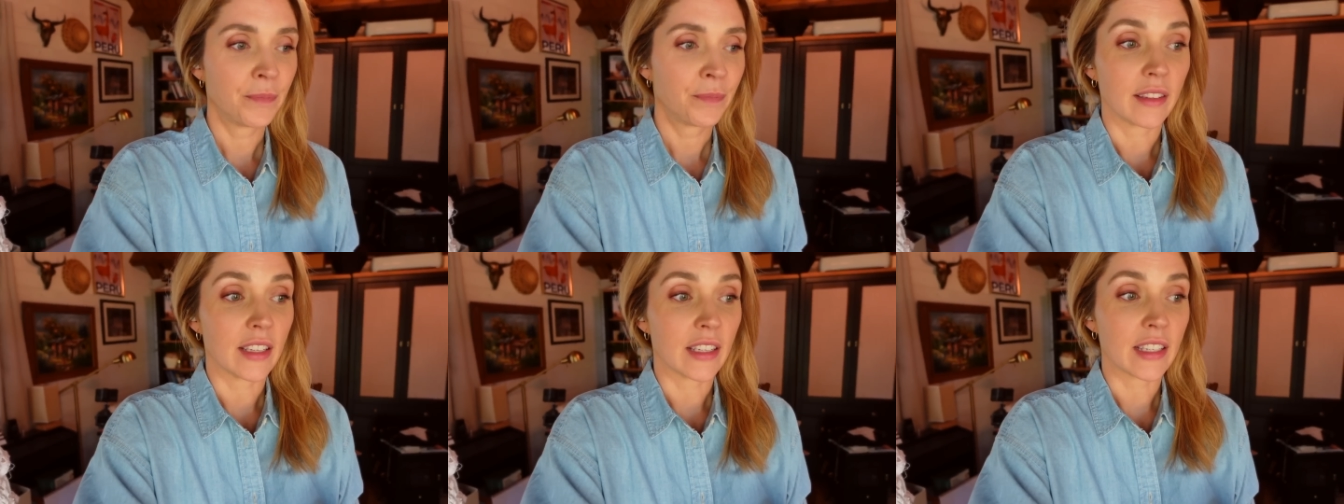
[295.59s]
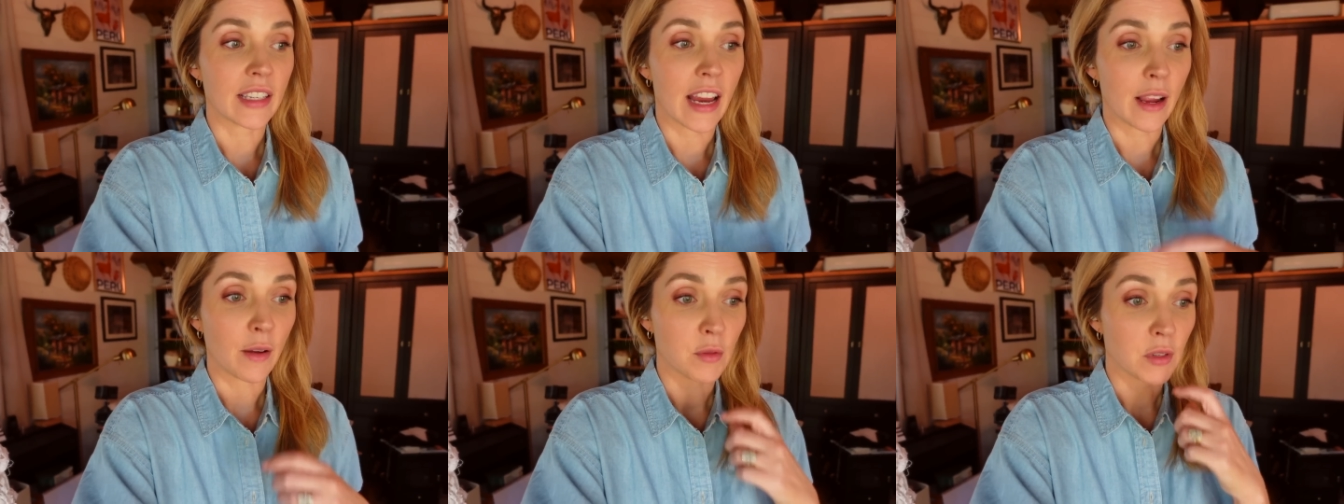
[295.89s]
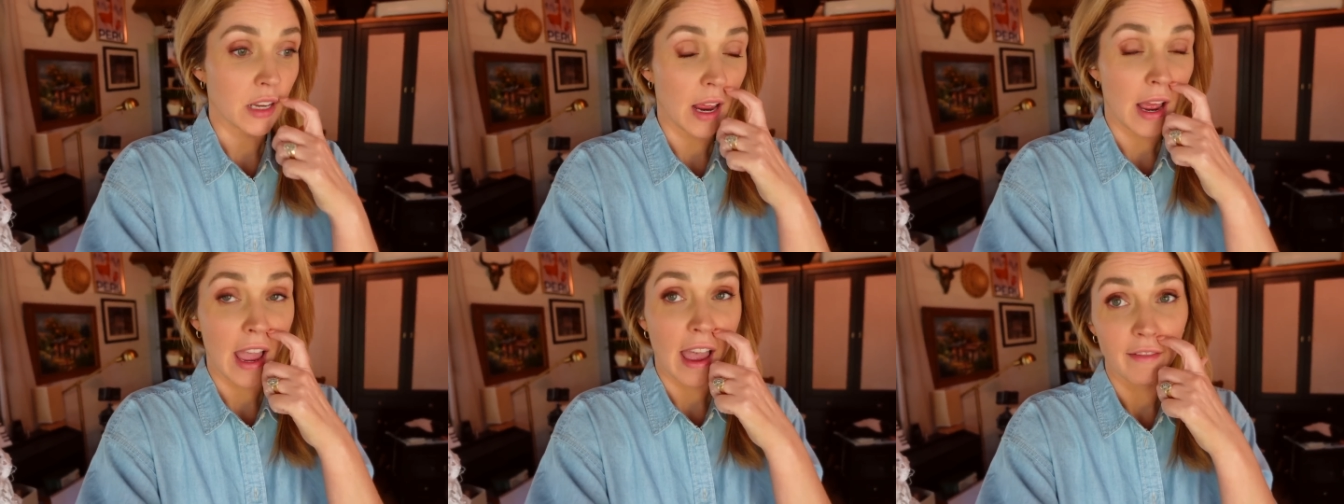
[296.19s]
The snake was
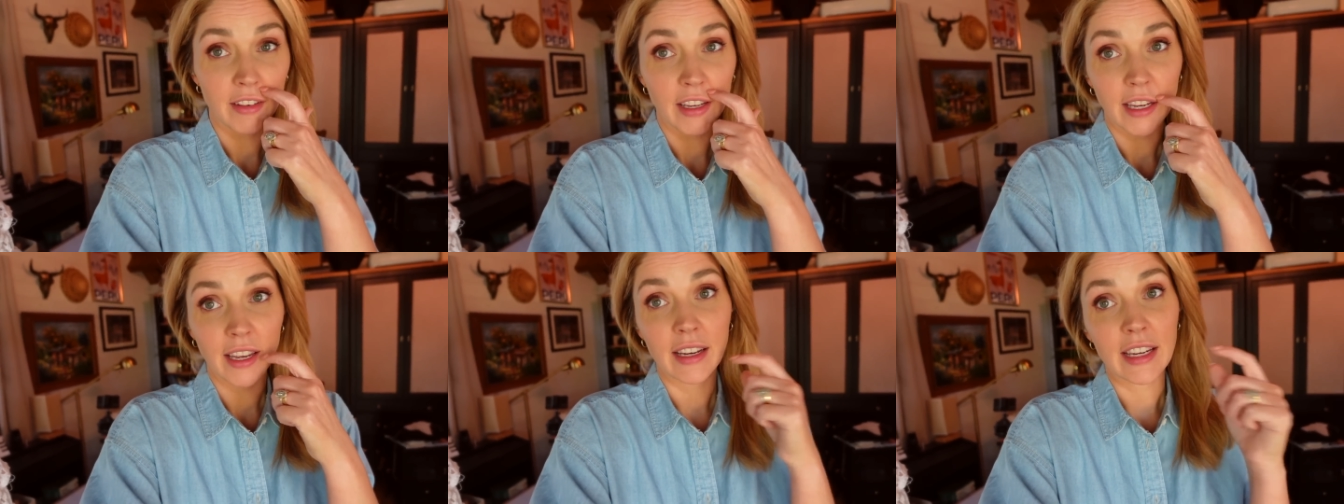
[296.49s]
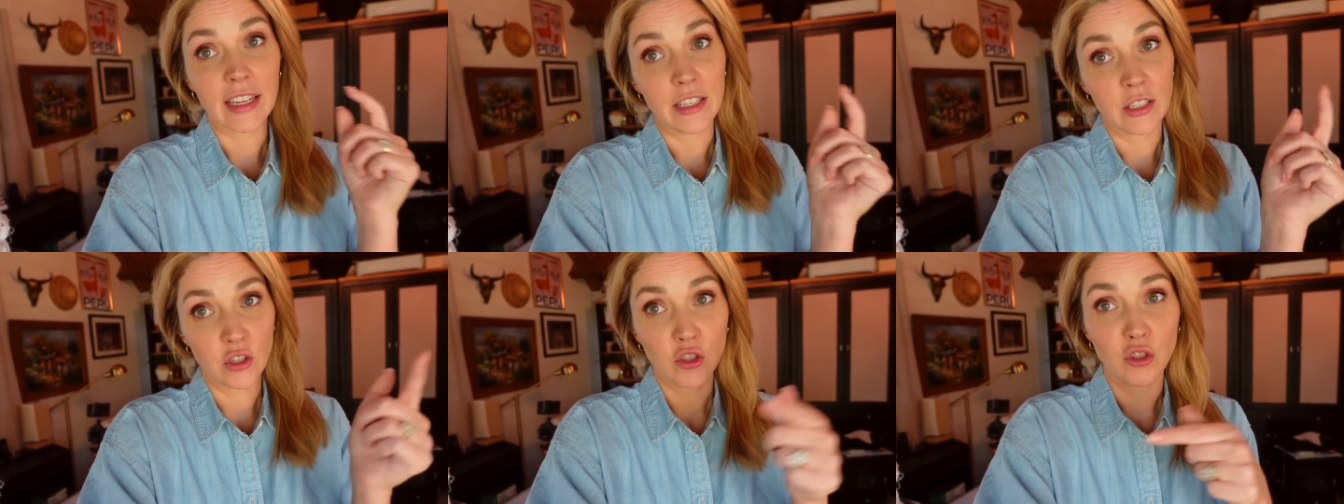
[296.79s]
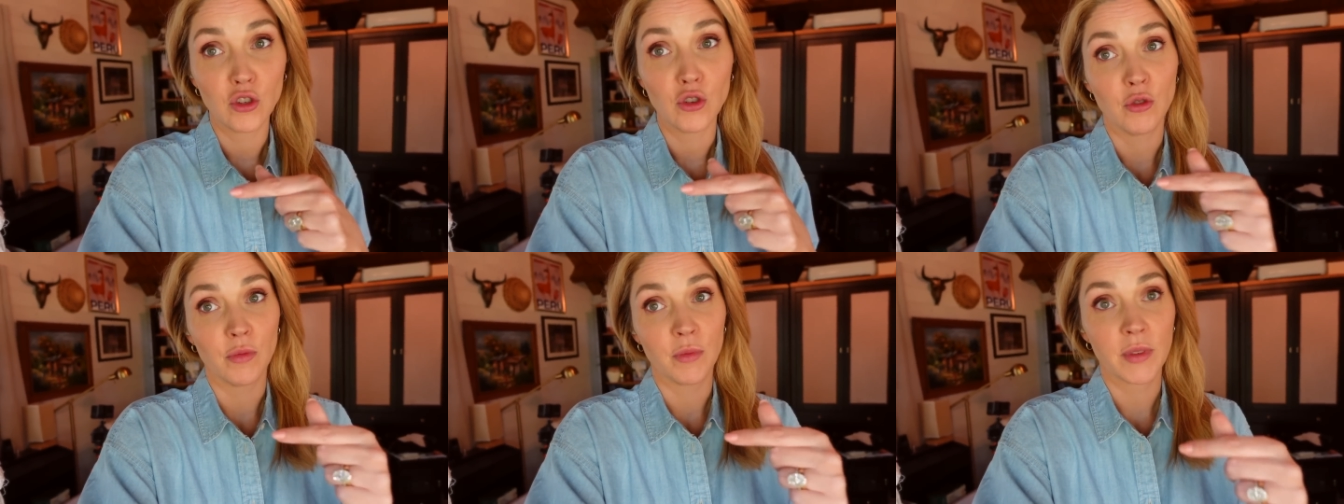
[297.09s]
not having it. He
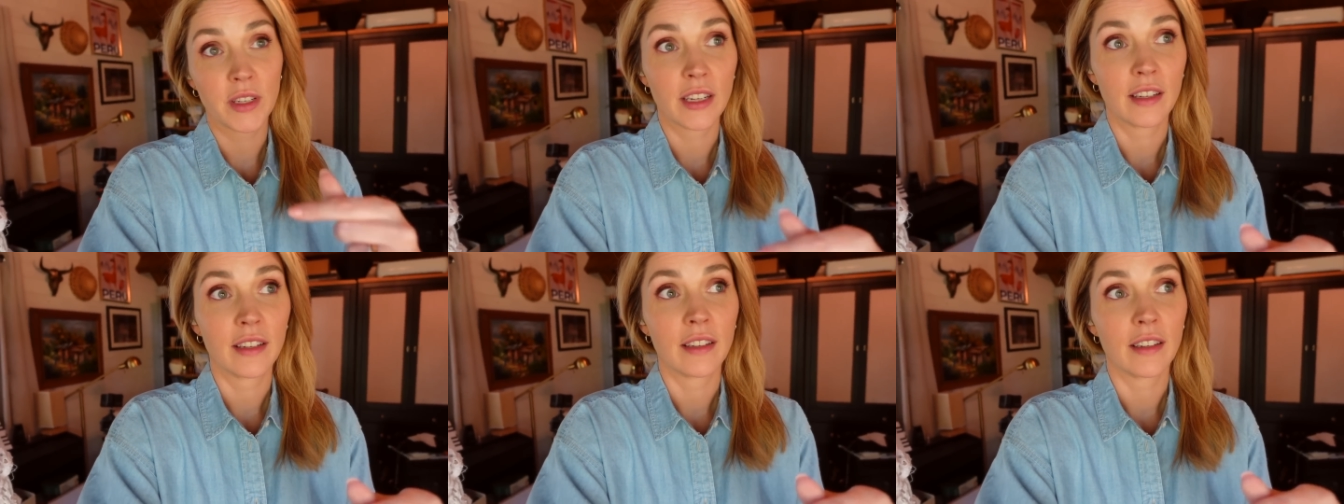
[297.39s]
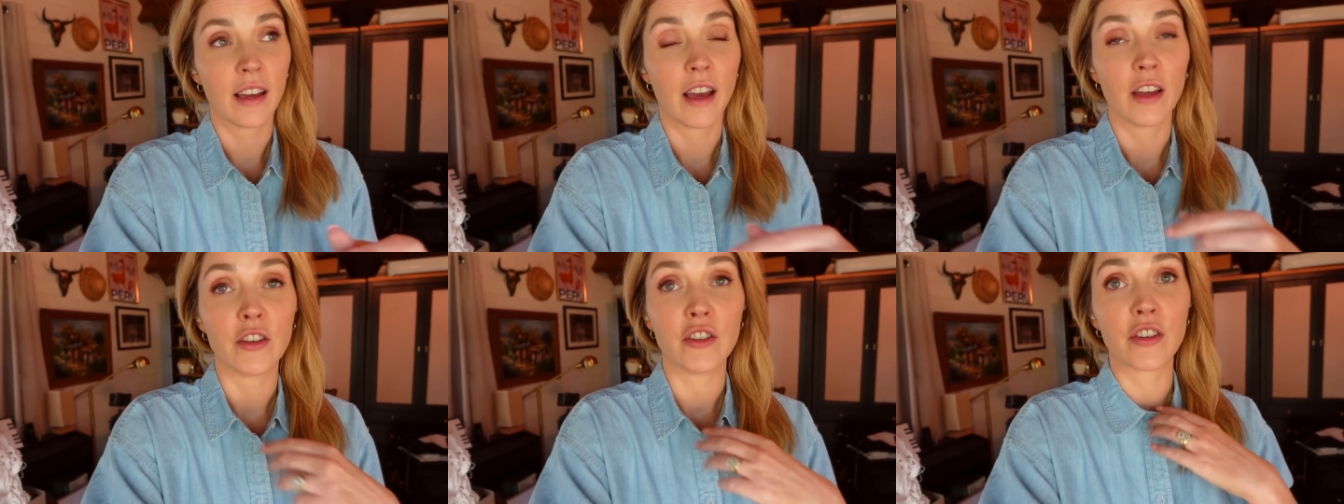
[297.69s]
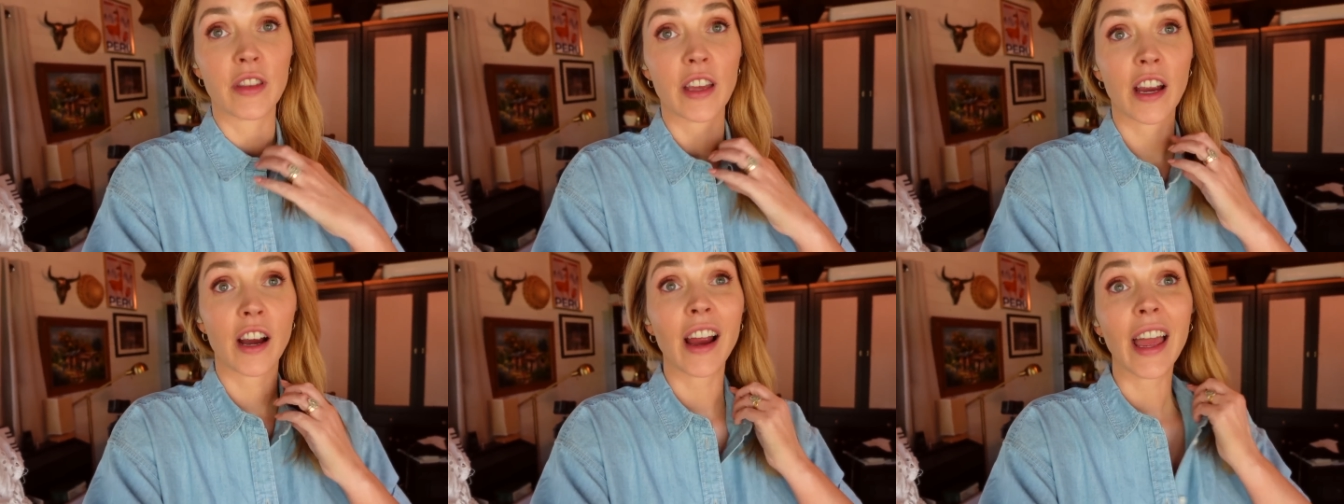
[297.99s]
zoomed under
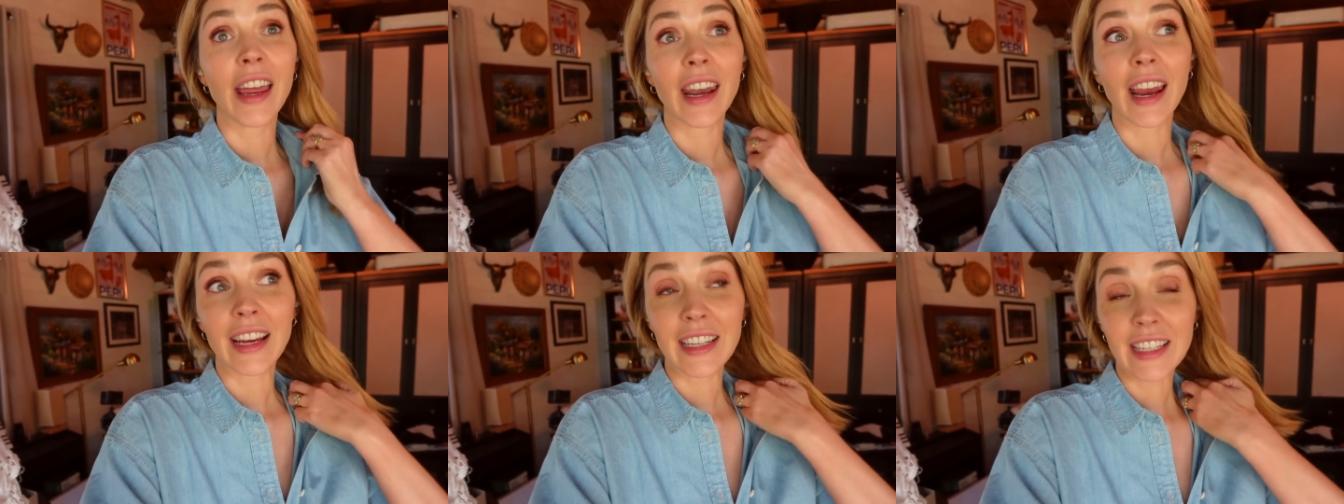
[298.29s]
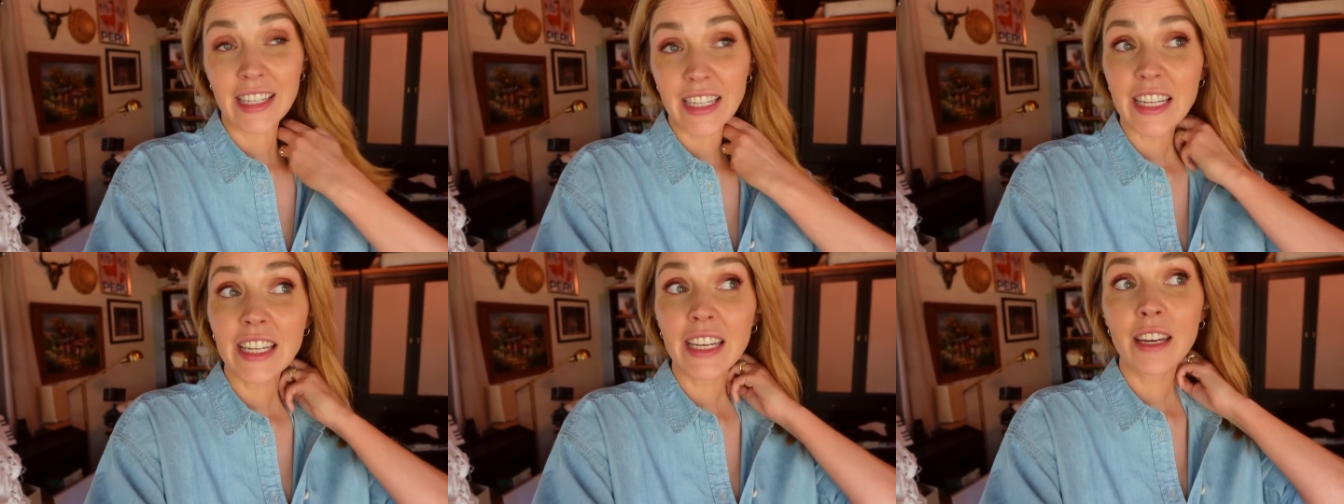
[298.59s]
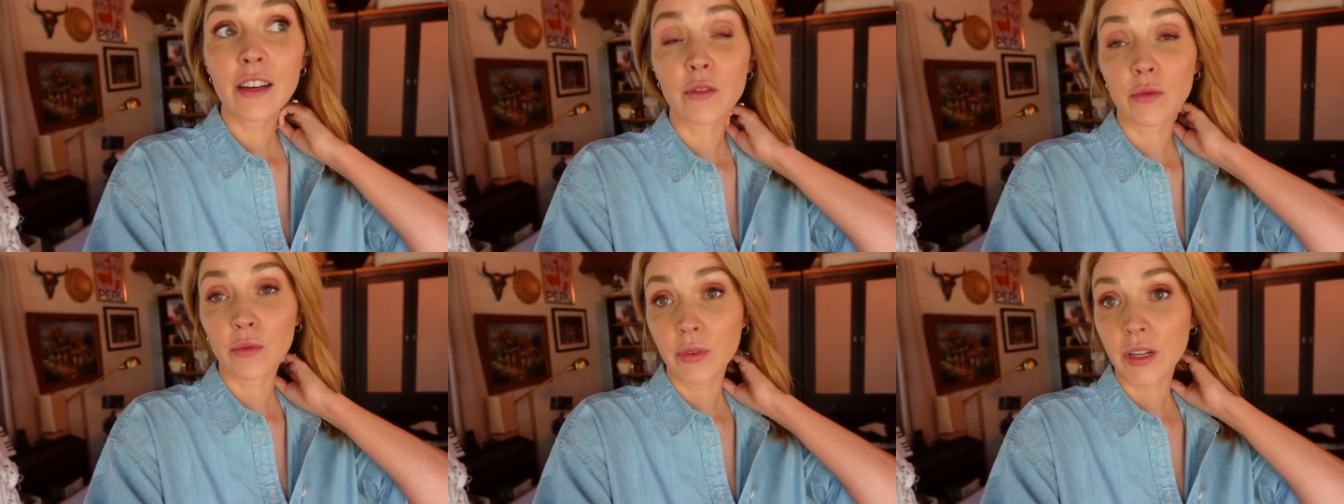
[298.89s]
there. And I
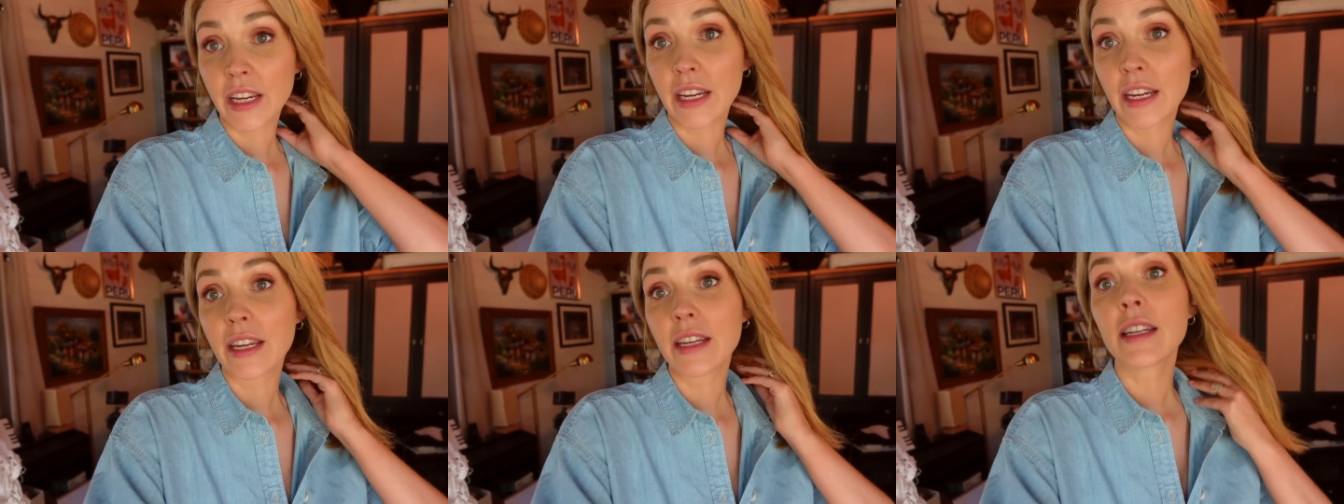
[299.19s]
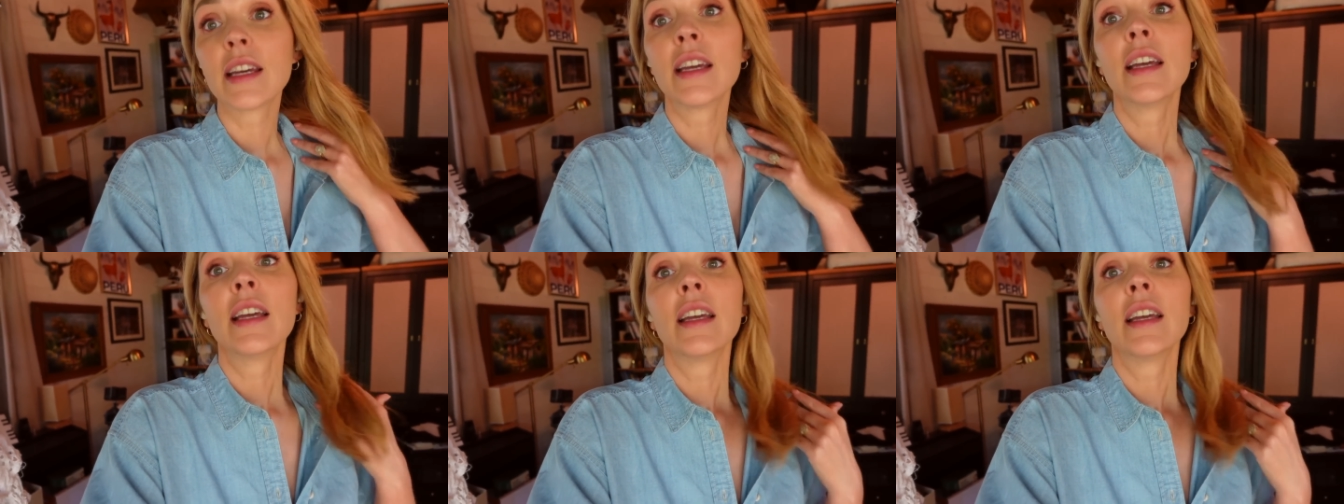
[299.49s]
did read